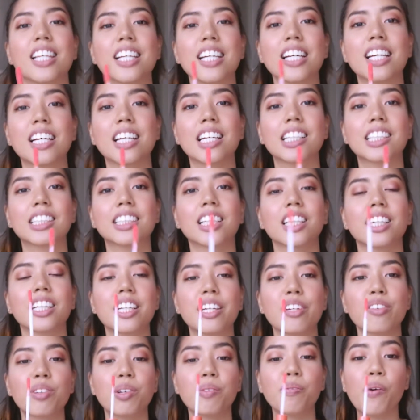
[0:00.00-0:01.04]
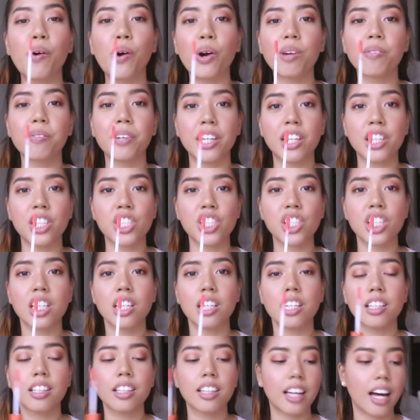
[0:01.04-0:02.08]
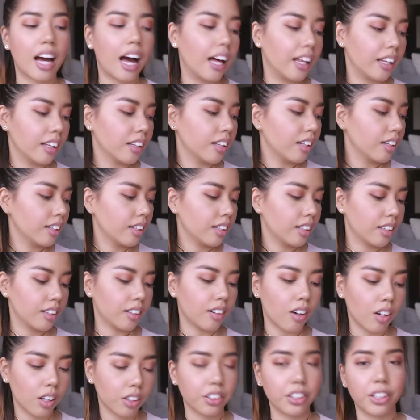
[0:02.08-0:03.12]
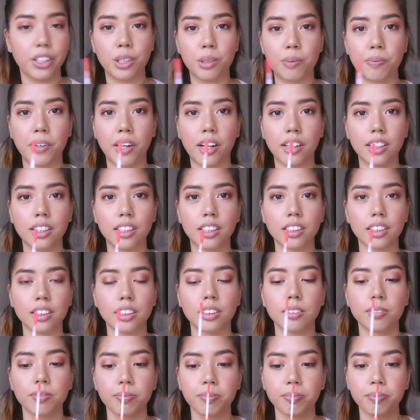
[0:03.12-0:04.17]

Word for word: these are even more peachy than all the other products.